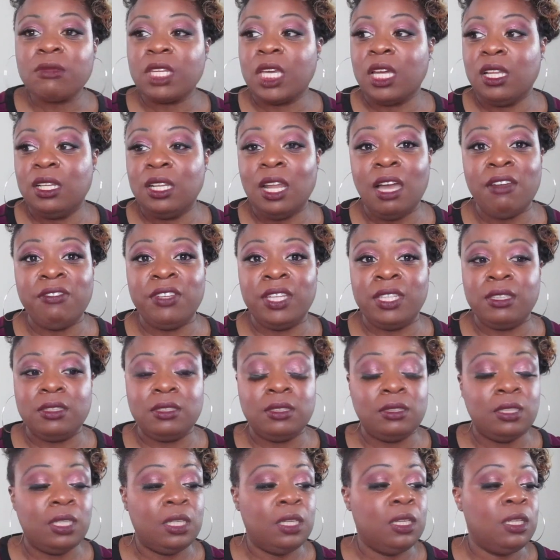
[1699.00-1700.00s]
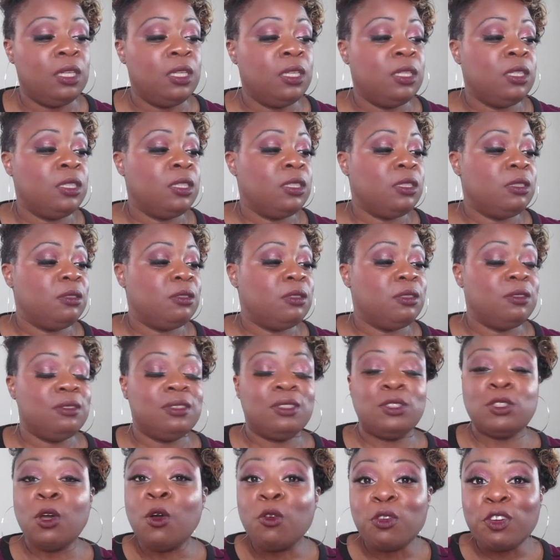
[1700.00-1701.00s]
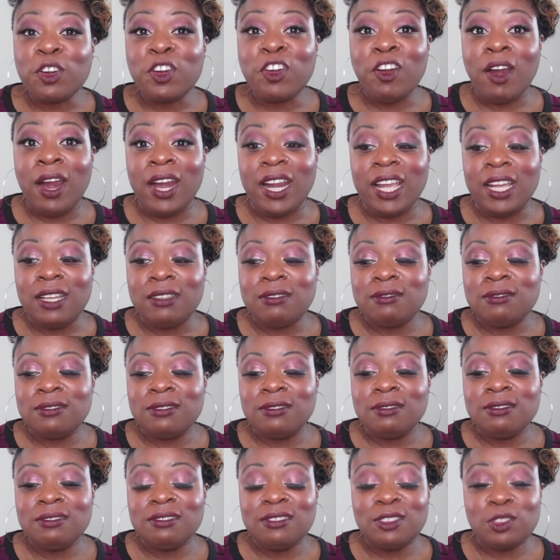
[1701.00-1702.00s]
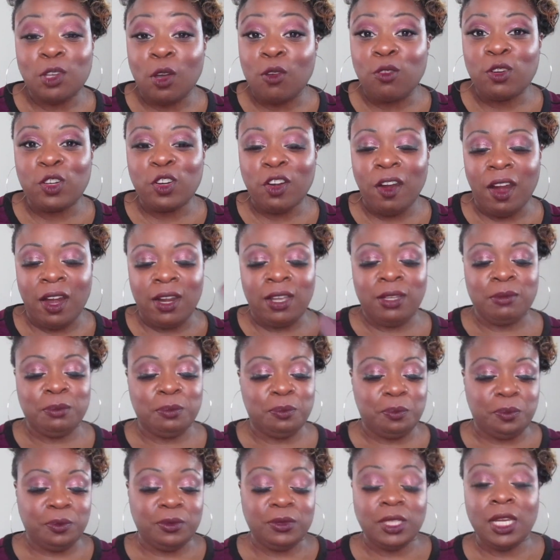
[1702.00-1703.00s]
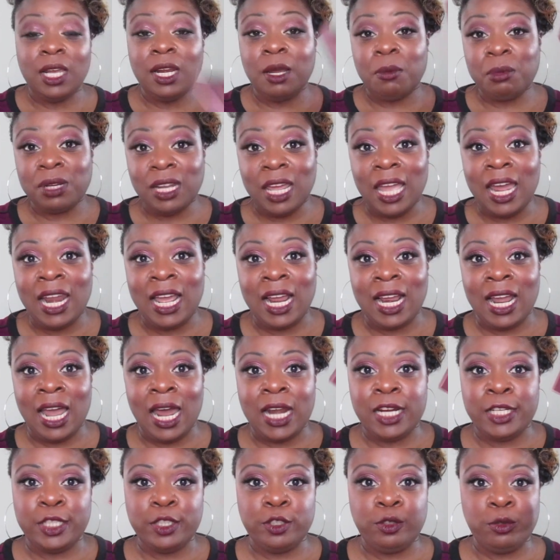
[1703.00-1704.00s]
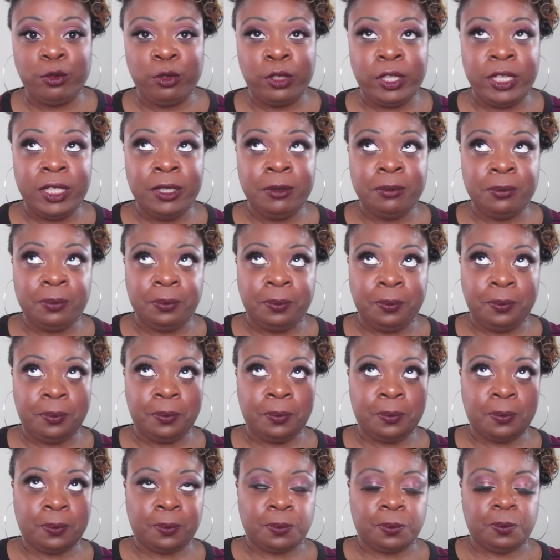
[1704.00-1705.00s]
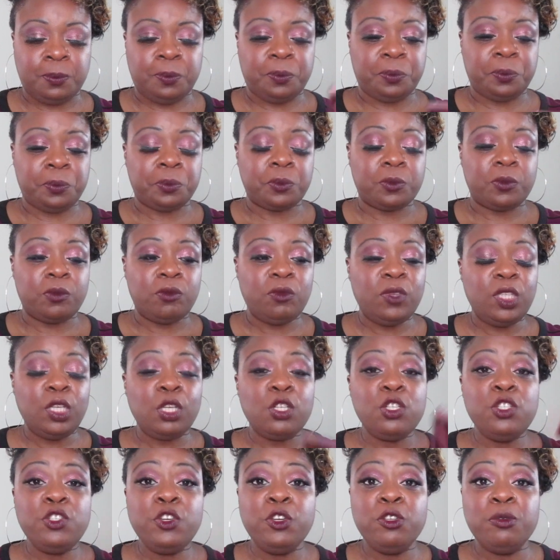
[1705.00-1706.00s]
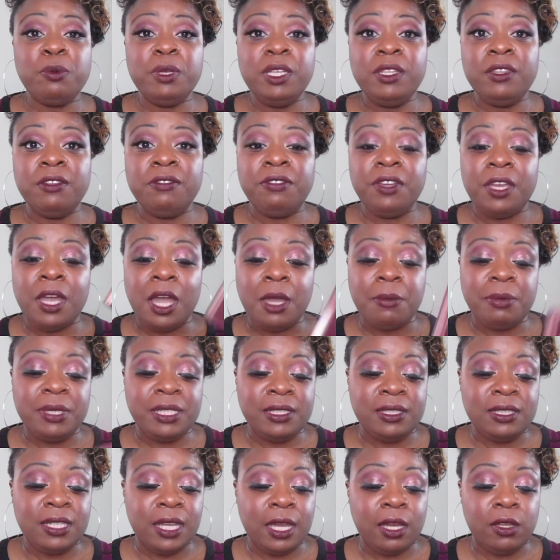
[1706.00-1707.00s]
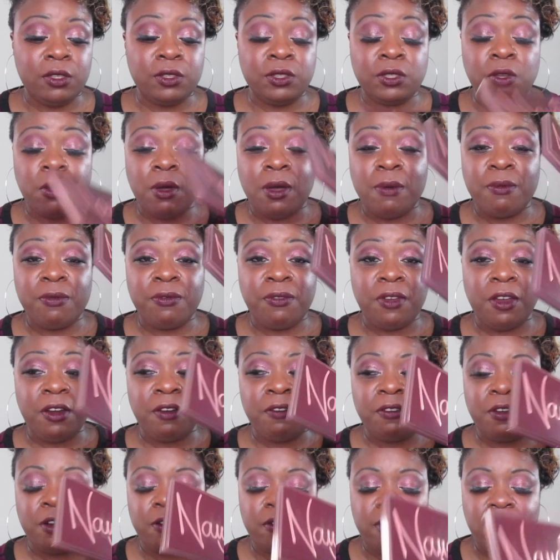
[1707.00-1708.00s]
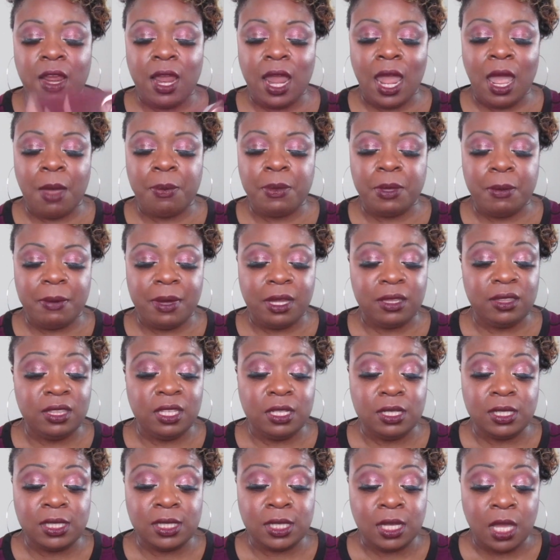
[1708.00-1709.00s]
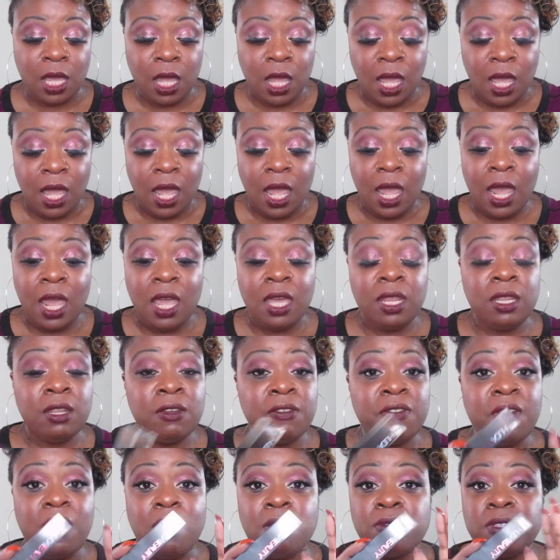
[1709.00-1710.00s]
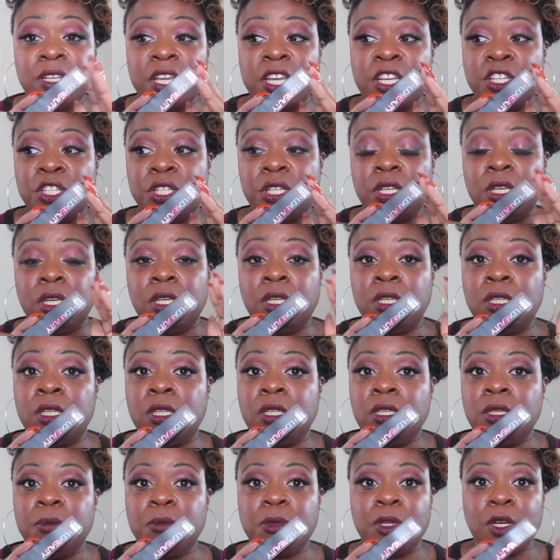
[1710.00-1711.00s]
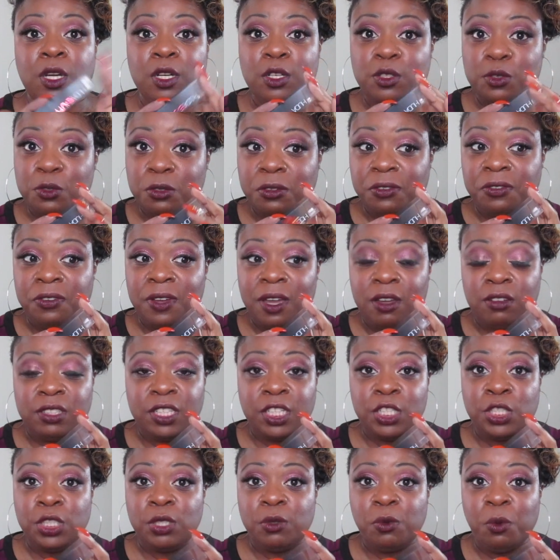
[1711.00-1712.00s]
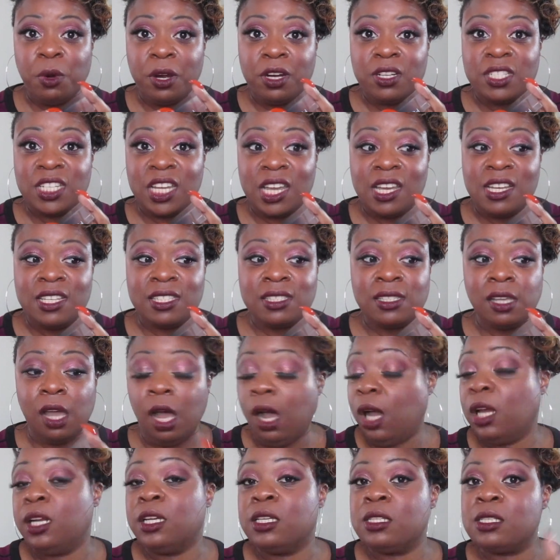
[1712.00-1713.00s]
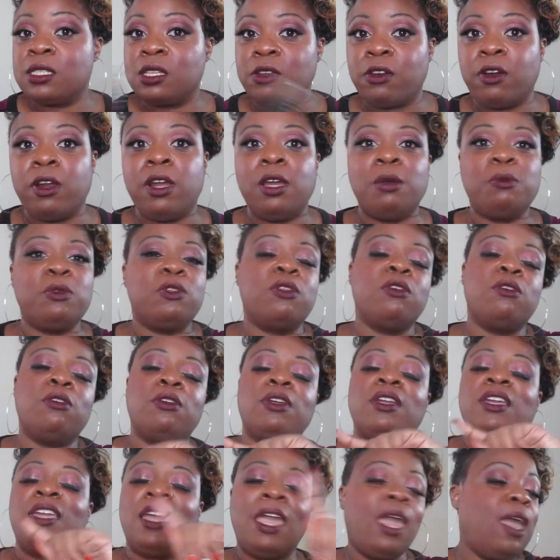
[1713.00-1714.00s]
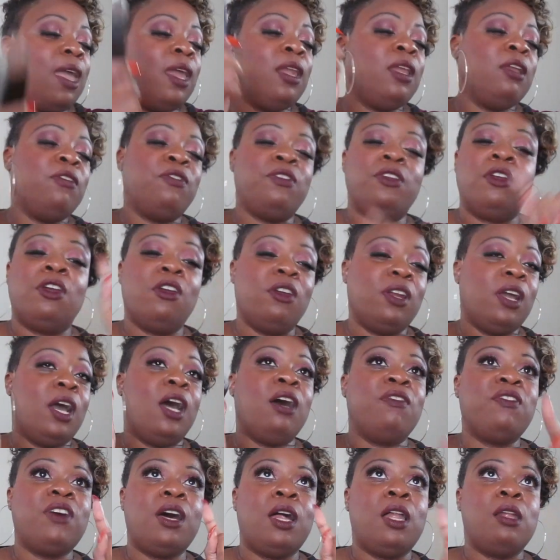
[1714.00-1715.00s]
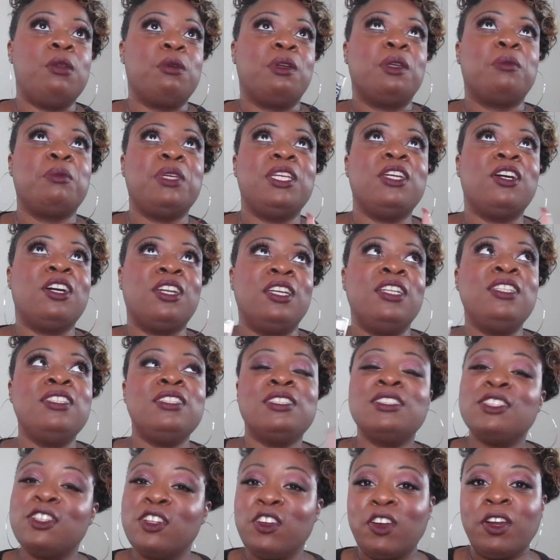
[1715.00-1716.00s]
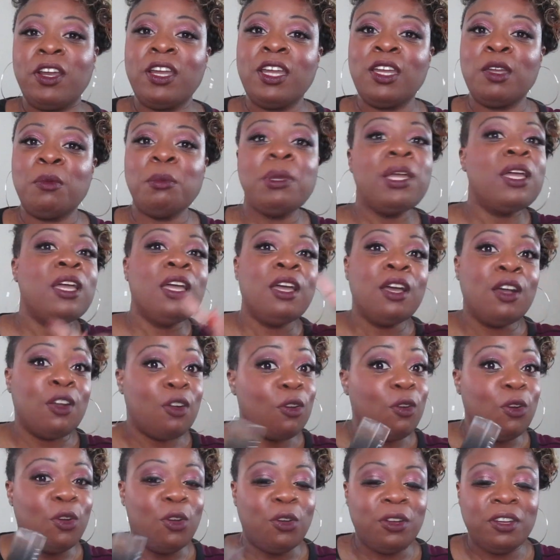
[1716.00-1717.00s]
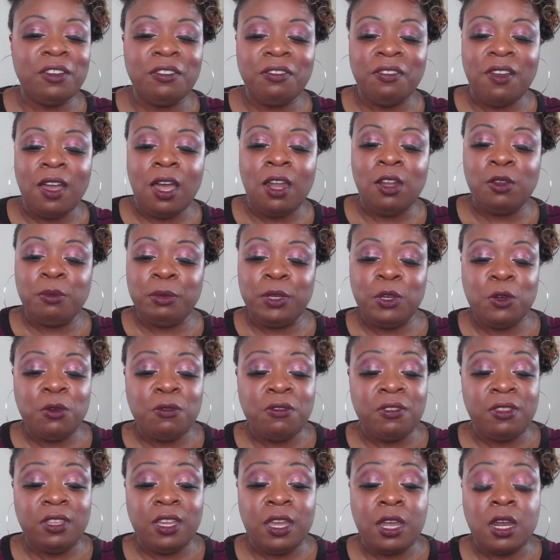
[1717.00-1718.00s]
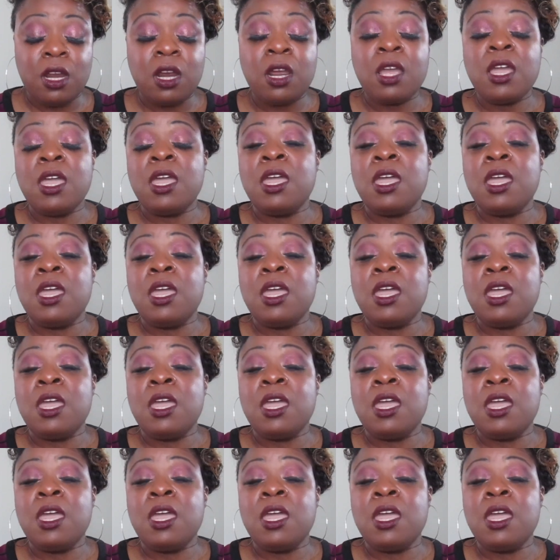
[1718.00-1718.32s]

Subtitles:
Love it. Don't regret it. Don't regret it. And I'm glad I got it during, the VIB sale. So I'm very, very happy about this. And the foundation, gonna do a foundation wear test on Instagram. So again, if you're not following me on Instagram, go on and follow me over there.